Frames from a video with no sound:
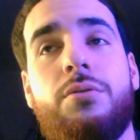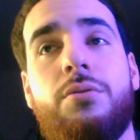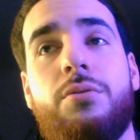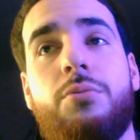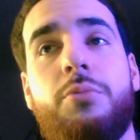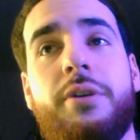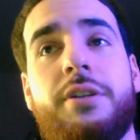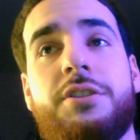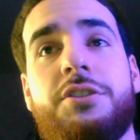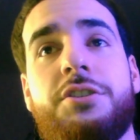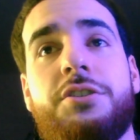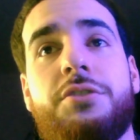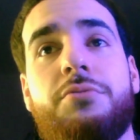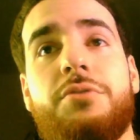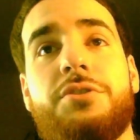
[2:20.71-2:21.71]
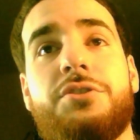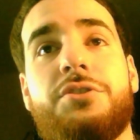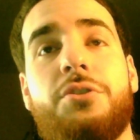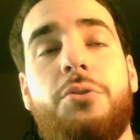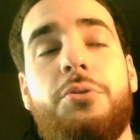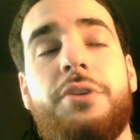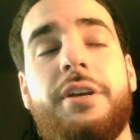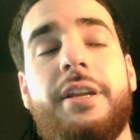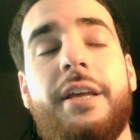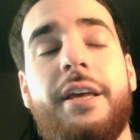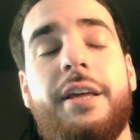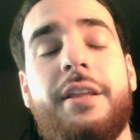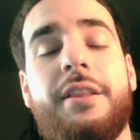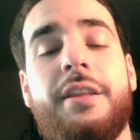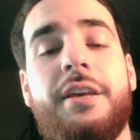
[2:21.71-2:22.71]
which resulted
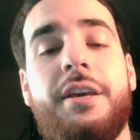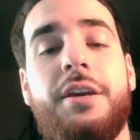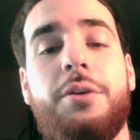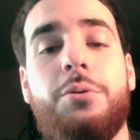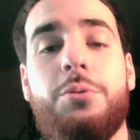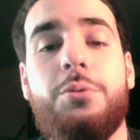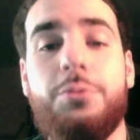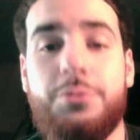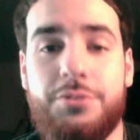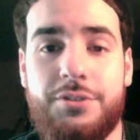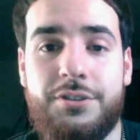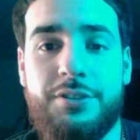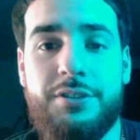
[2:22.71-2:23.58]
in the Eagles